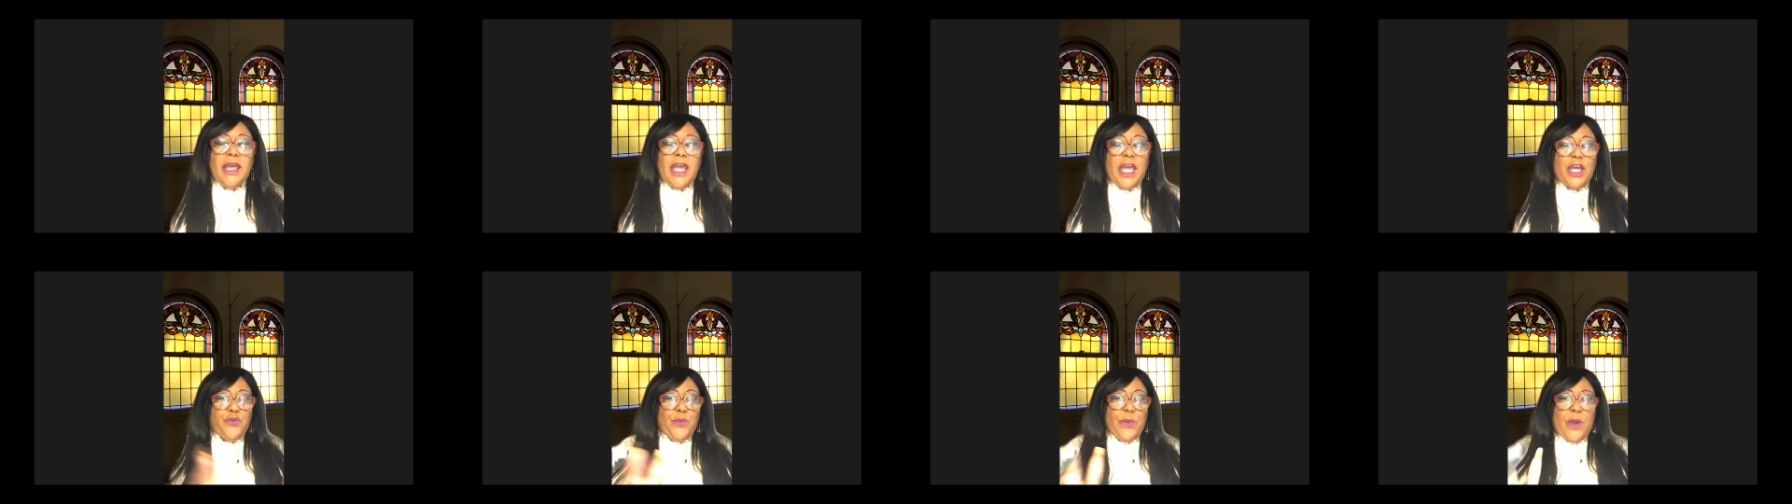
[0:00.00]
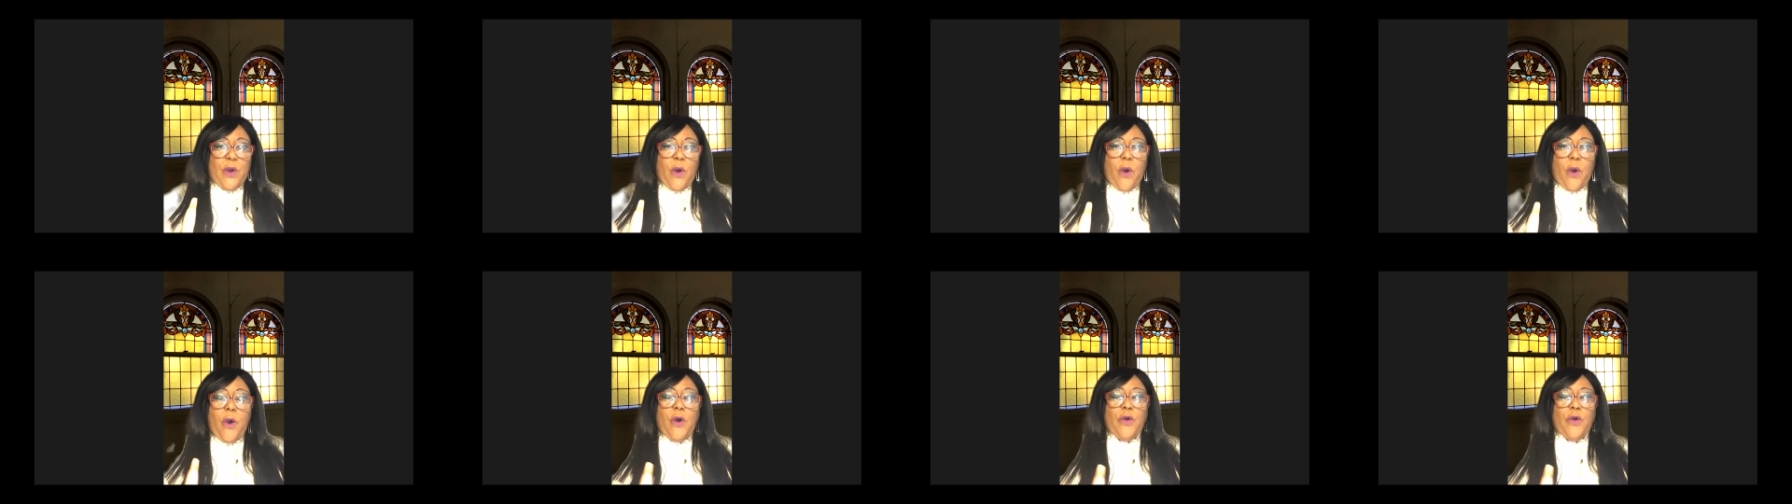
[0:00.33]
as
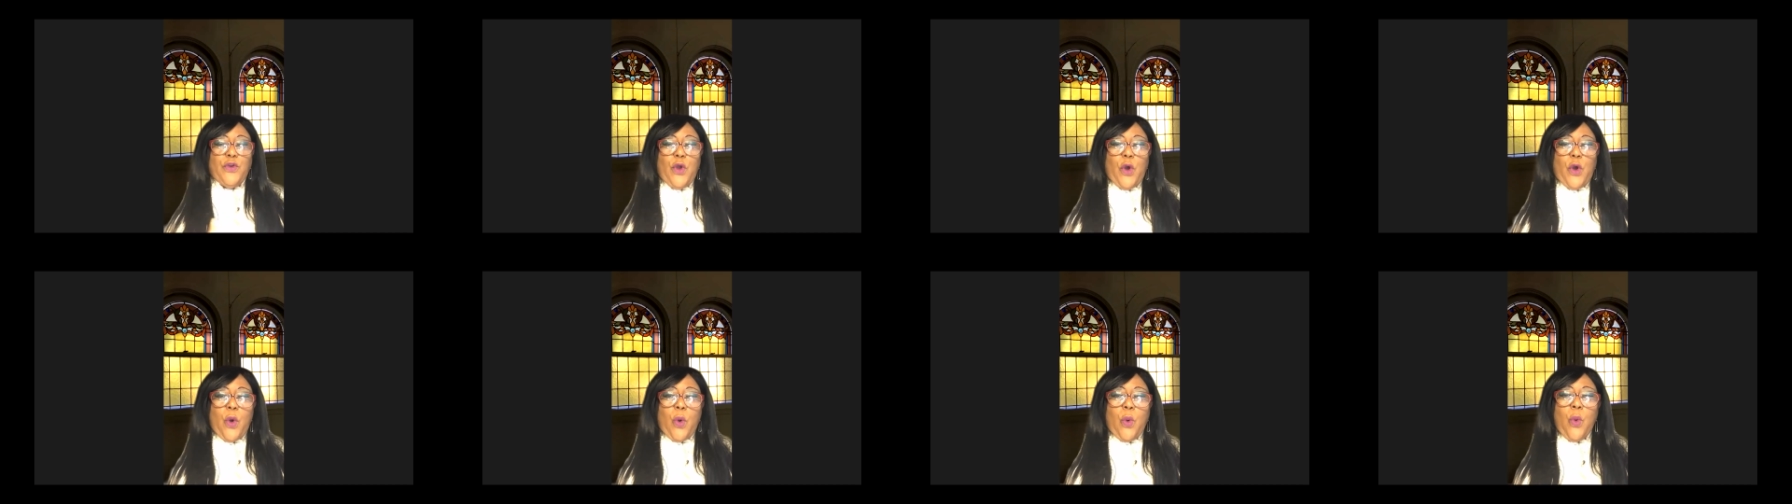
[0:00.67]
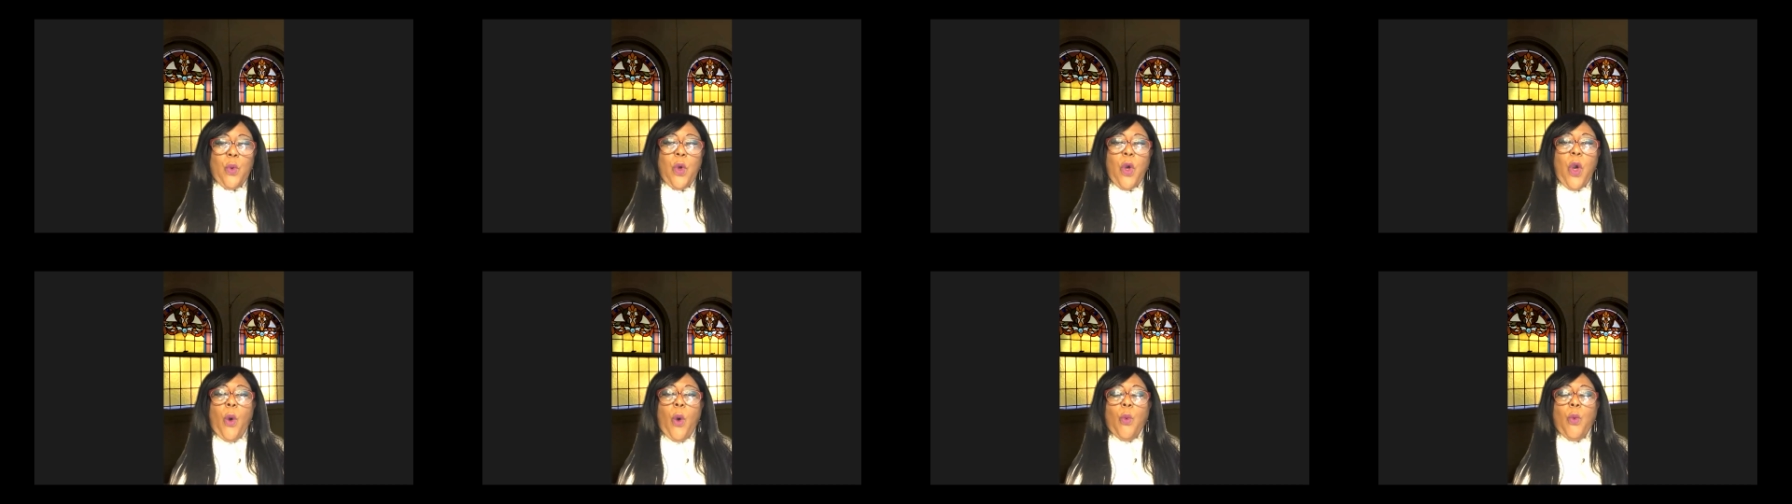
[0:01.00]
we all know,
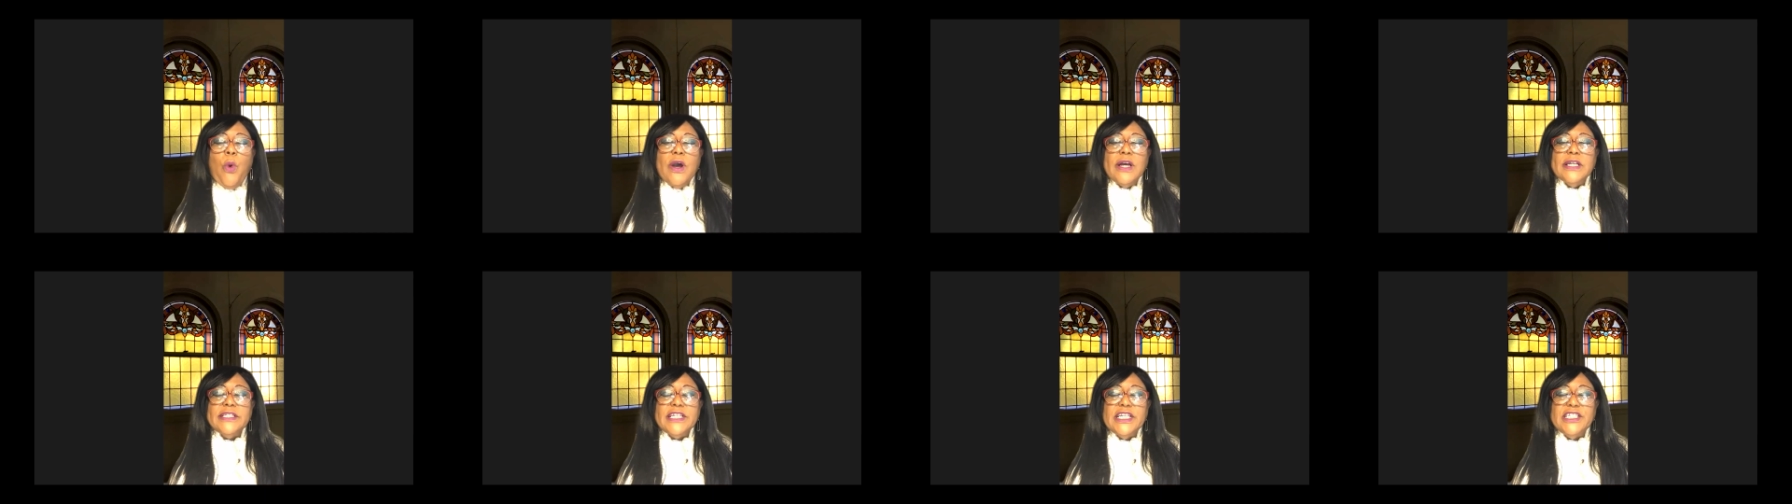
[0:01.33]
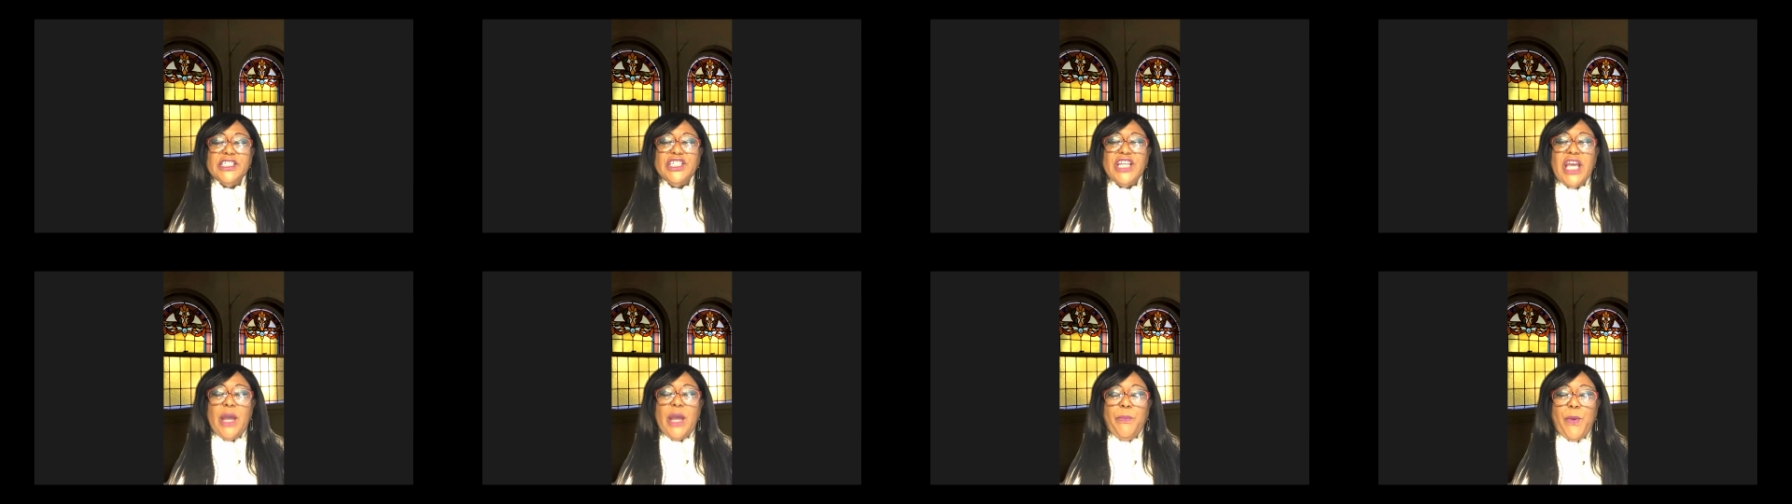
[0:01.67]
was a
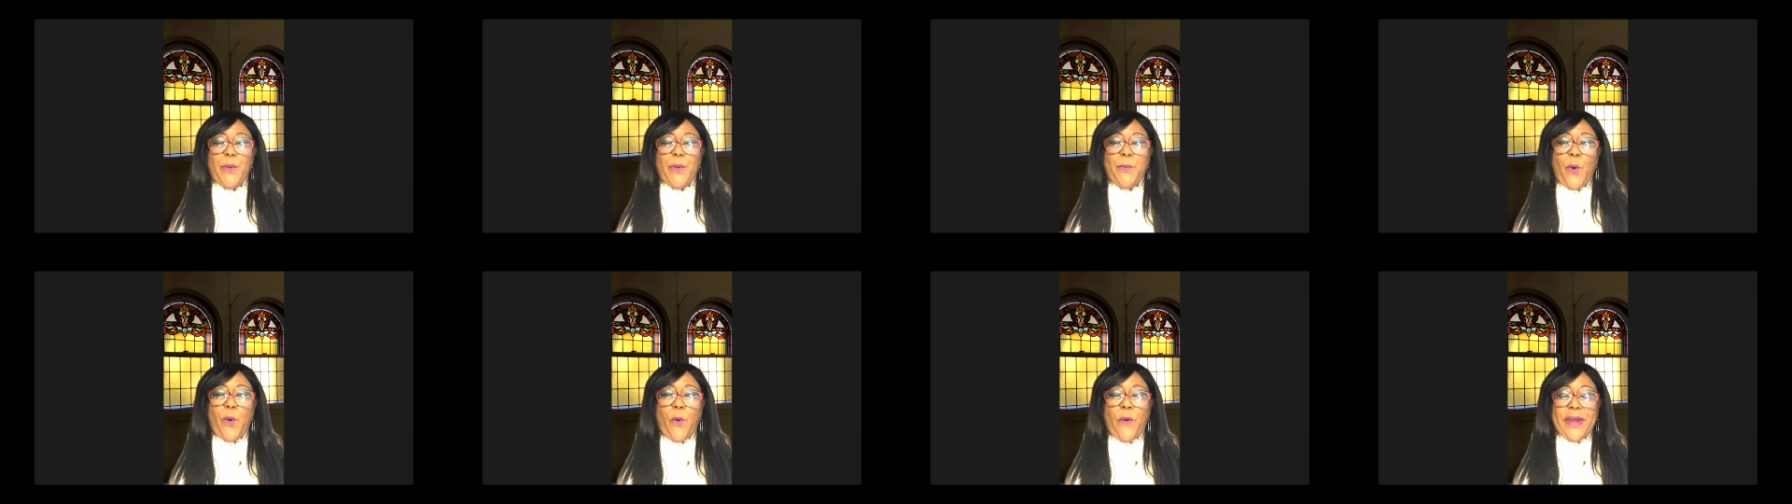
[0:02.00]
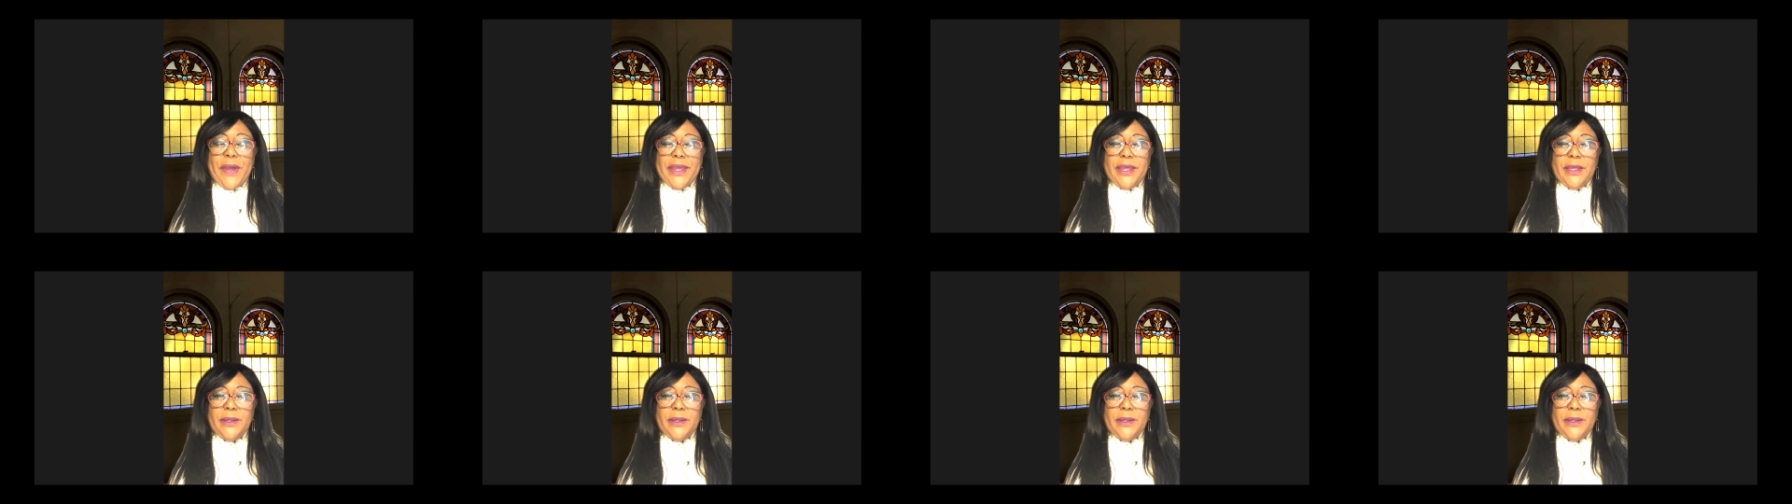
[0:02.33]
shepherd boy,